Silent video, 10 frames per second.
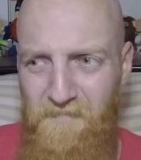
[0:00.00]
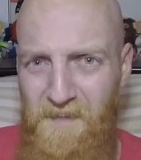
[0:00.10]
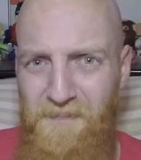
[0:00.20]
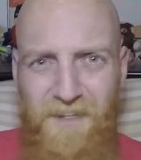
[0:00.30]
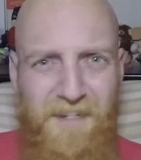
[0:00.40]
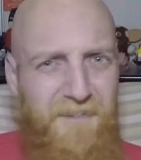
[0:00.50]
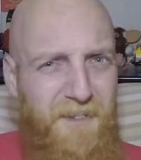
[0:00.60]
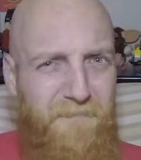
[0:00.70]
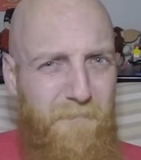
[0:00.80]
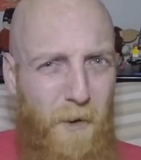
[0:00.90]
It's like
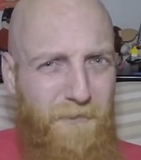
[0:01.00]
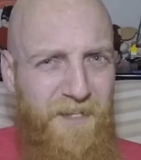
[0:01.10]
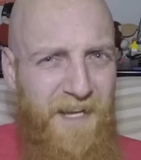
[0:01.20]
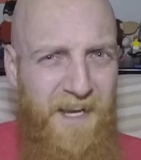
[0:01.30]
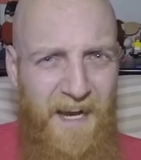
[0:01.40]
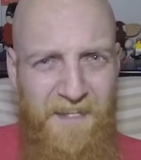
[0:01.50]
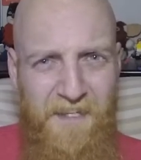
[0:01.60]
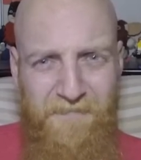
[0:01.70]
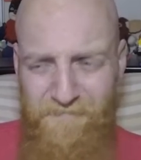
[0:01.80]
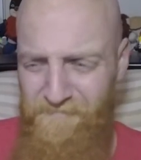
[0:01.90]
just malty kind
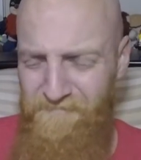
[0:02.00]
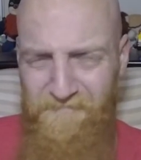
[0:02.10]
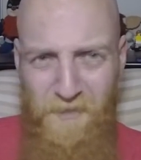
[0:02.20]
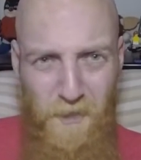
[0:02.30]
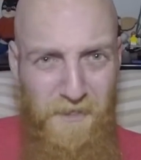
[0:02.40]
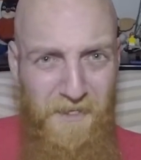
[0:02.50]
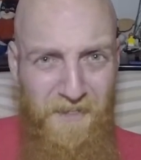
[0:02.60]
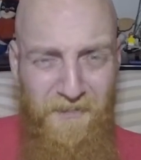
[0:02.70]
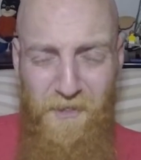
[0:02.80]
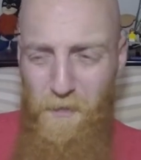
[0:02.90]
of
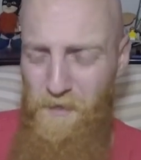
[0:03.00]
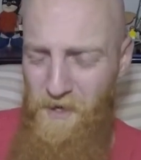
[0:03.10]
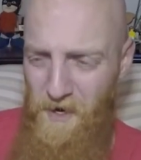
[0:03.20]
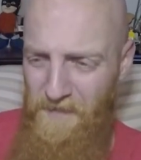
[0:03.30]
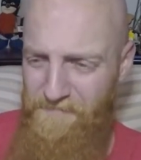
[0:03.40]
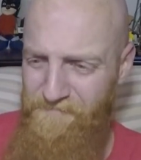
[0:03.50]
goodness going on.